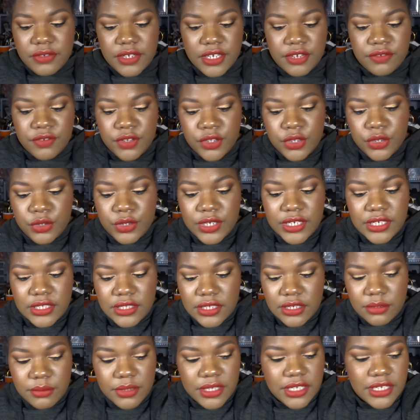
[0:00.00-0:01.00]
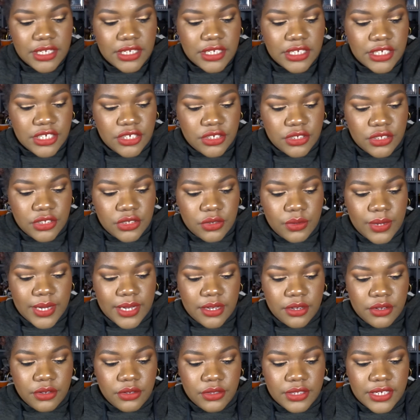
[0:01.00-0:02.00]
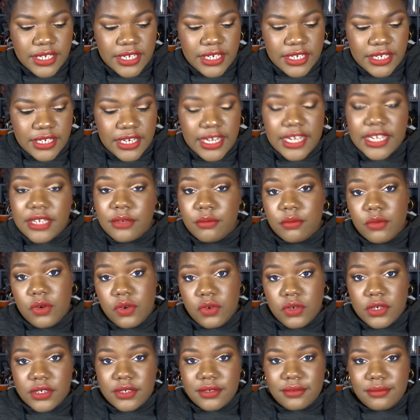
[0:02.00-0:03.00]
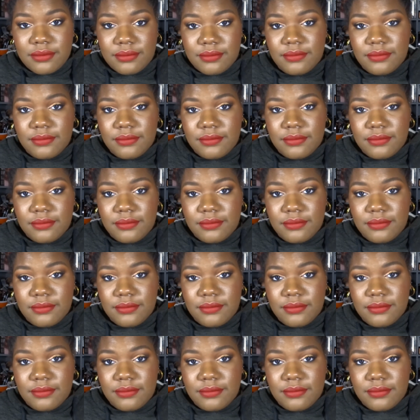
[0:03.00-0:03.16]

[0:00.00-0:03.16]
even though it's limited edition, so I can't get it anymore.